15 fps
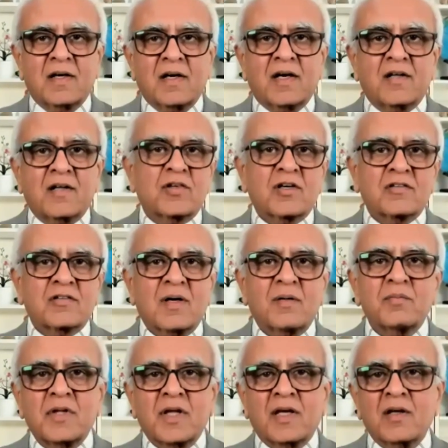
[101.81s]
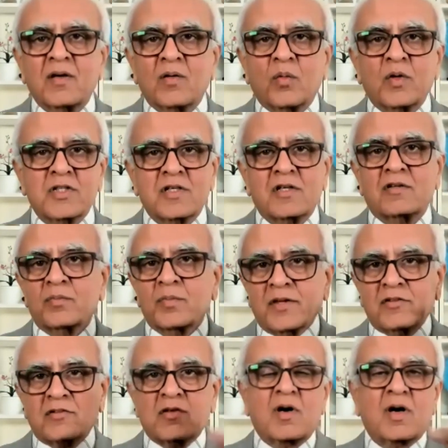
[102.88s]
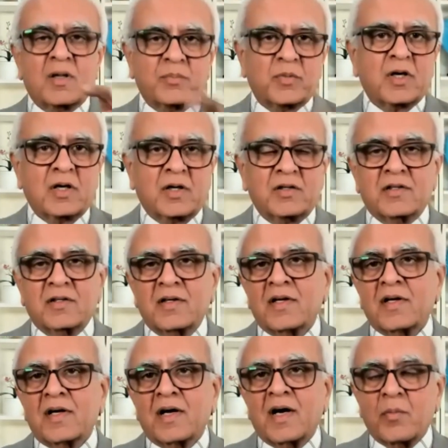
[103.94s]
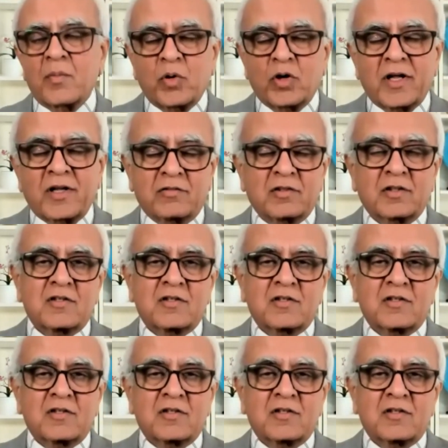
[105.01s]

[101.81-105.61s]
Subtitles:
It's not something which is bestowed upon us.